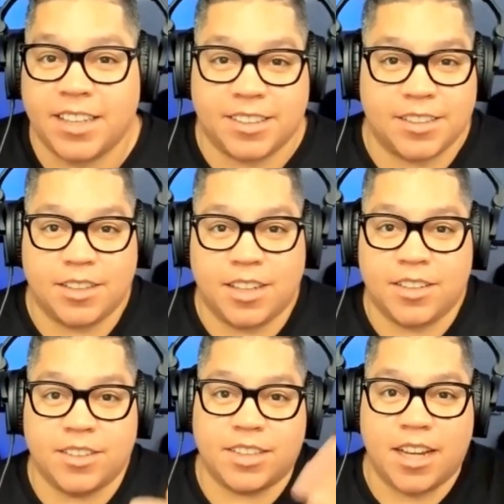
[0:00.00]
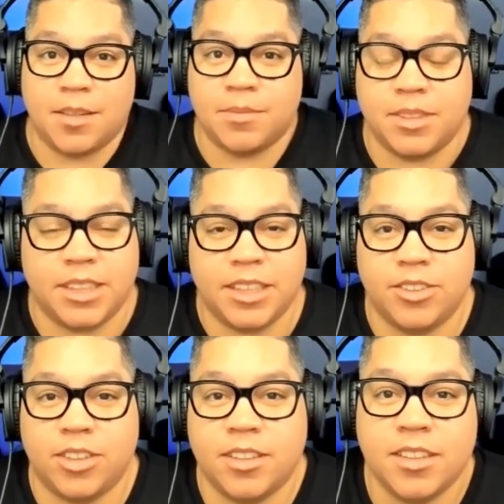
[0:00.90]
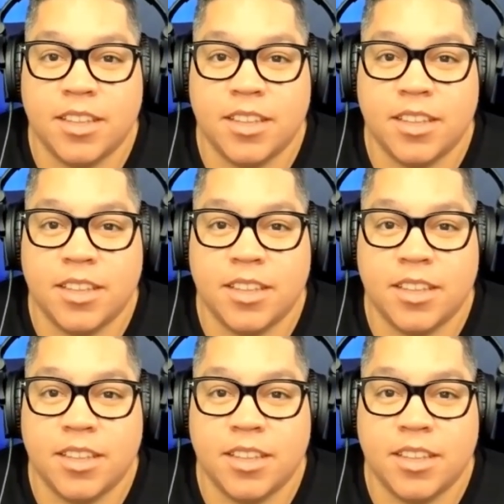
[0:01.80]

and some other times Ghidra.